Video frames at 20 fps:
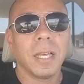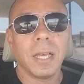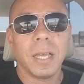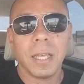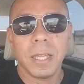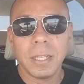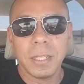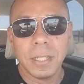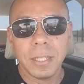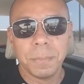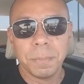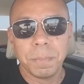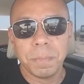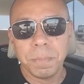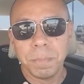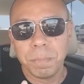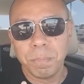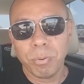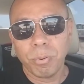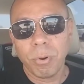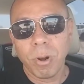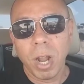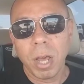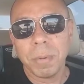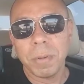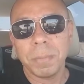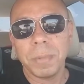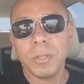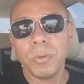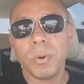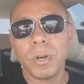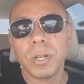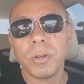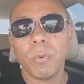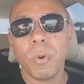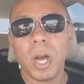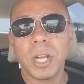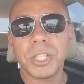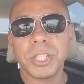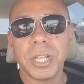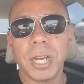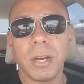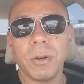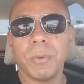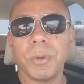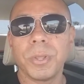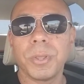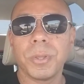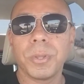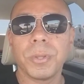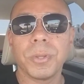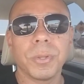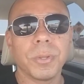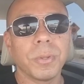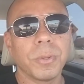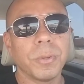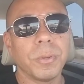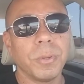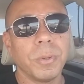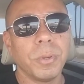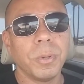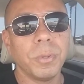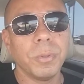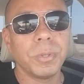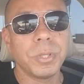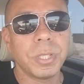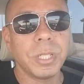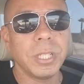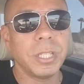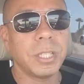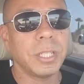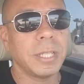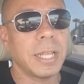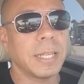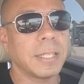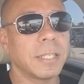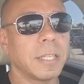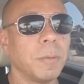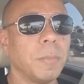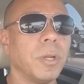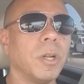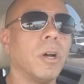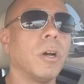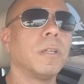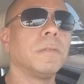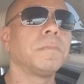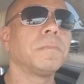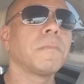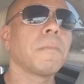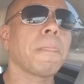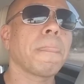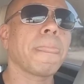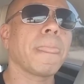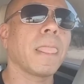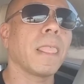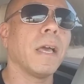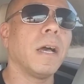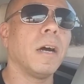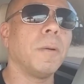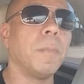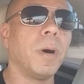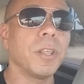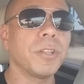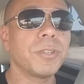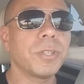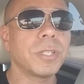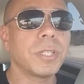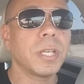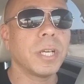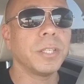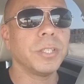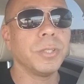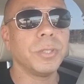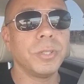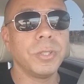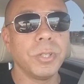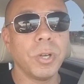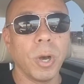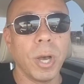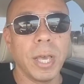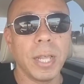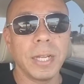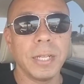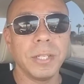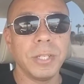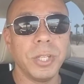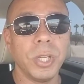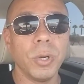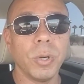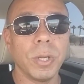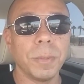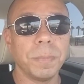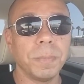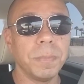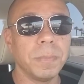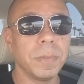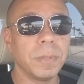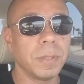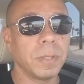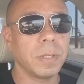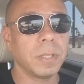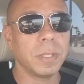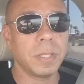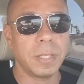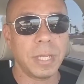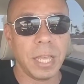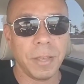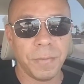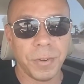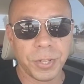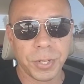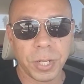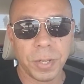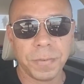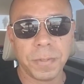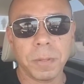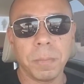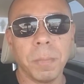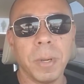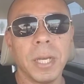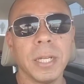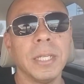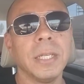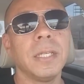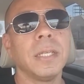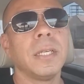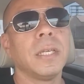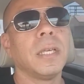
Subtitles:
then you probably want to watch out with who's teaching that seminar. Others will tell you go ahead and do it and save yourself some money.